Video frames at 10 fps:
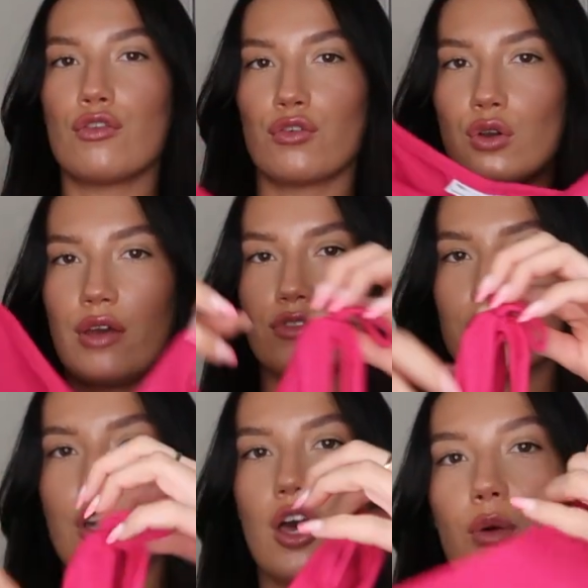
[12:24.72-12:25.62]
full length
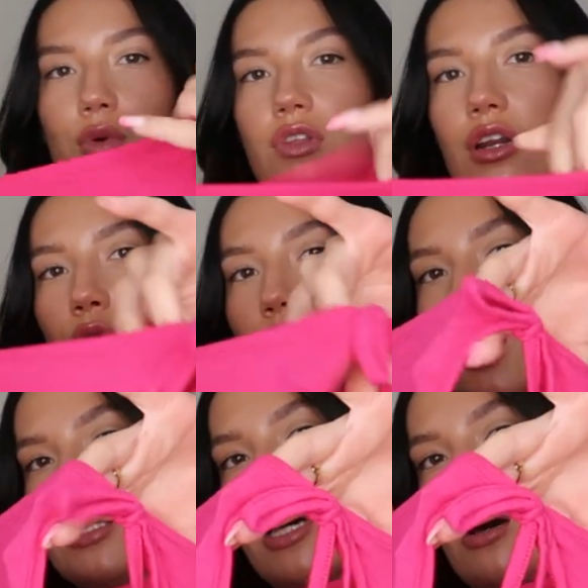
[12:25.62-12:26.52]
skirt with the little
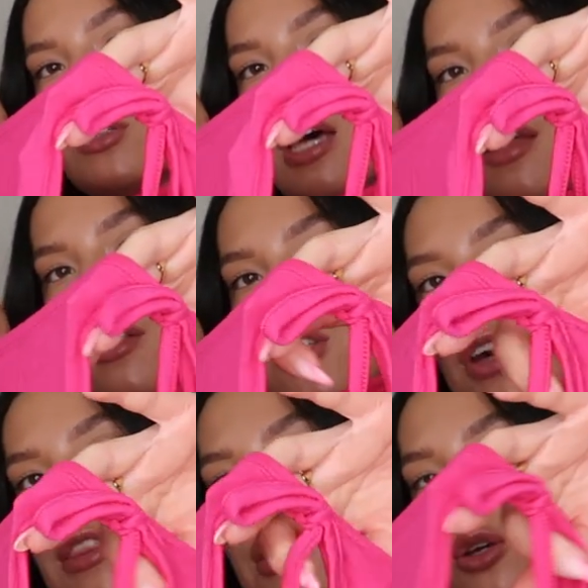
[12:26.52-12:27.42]
cutouts at the
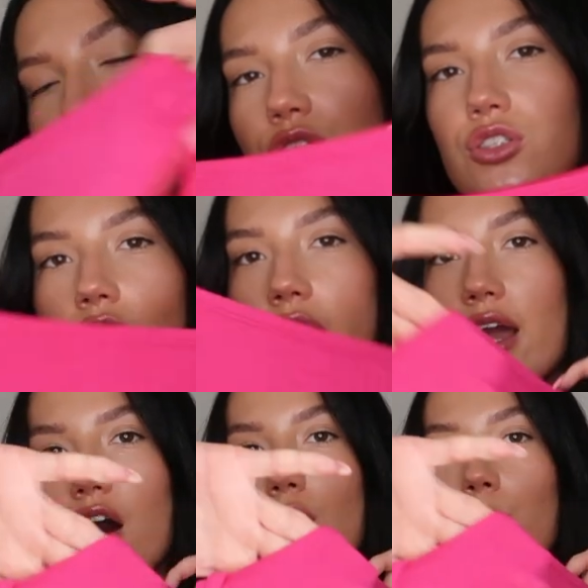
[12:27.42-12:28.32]
side that you can
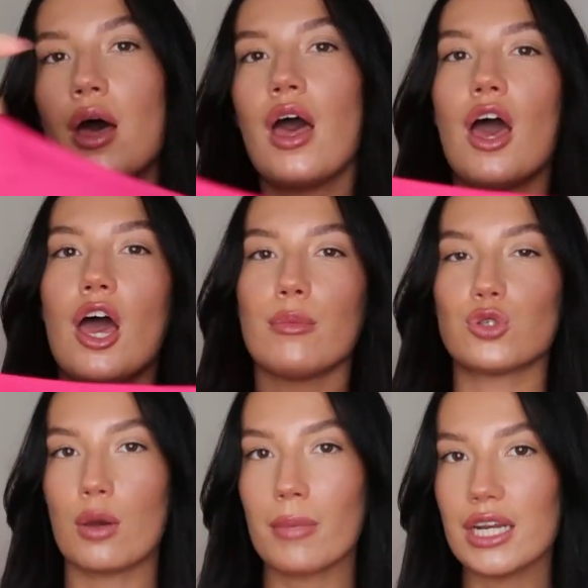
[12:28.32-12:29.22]
tie up um,
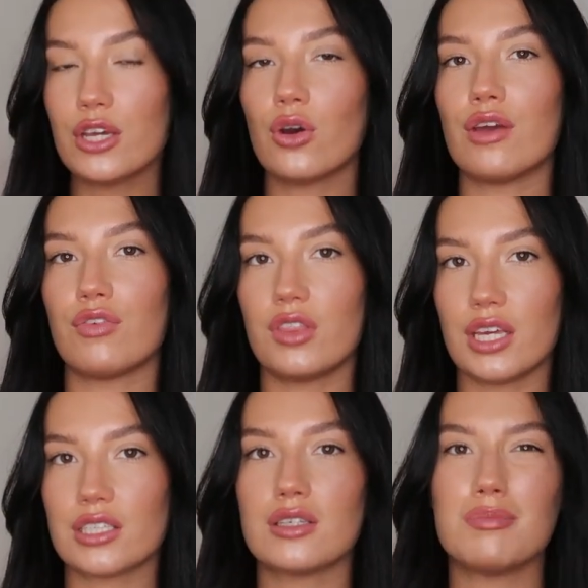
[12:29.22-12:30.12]
so I mainly got it for
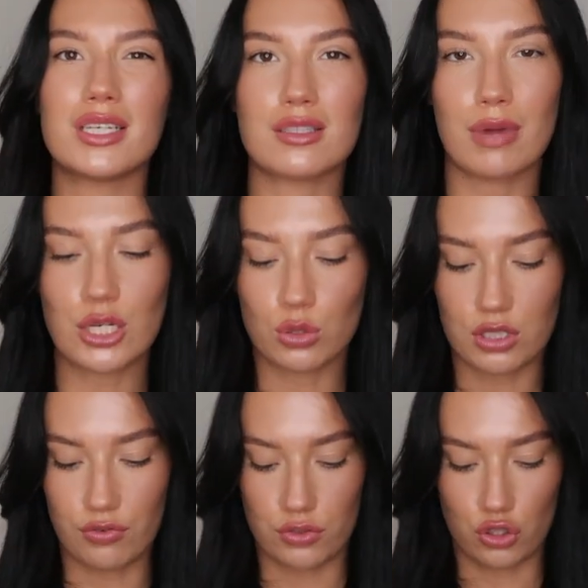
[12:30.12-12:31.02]
this to mix and match with
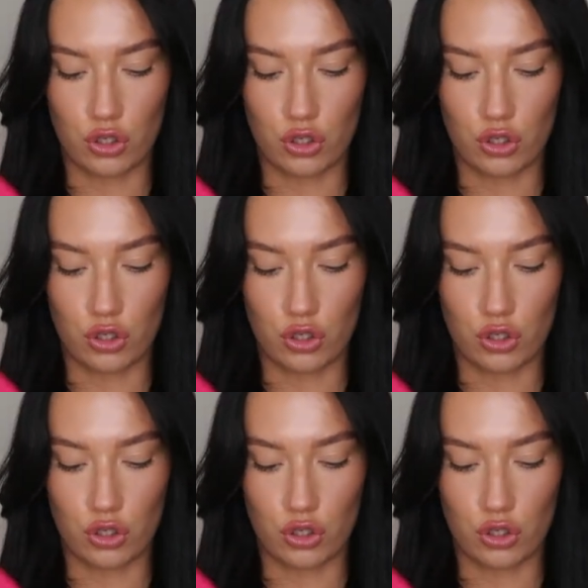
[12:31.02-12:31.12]
different